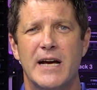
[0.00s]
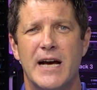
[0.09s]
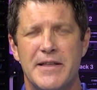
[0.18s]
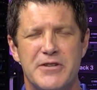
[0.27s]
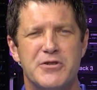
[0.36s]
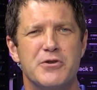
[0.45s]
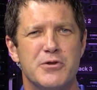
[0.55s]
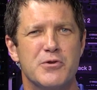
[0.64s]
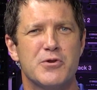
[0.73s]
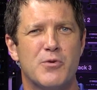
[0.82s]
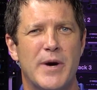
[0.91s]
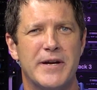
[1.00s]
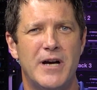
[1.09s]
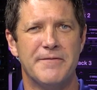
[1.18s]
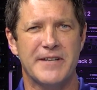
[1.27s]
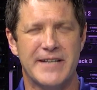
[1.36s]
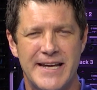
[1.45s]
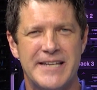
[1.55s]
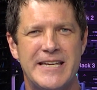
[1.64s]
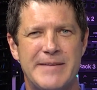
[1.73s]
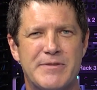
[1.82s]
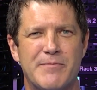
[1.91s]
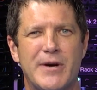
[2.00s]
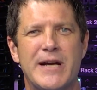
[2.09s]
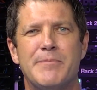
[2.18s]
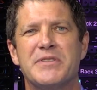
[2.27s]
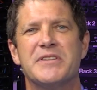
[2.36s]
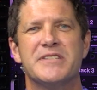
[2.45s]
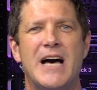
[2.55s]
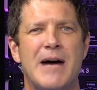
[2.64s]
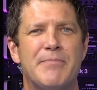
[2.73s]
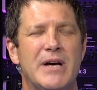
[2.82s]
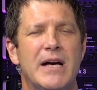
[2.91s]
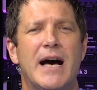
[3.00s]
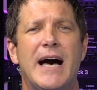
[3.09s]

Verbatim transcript: that you use quite often. Kind of keeps them right up at the top.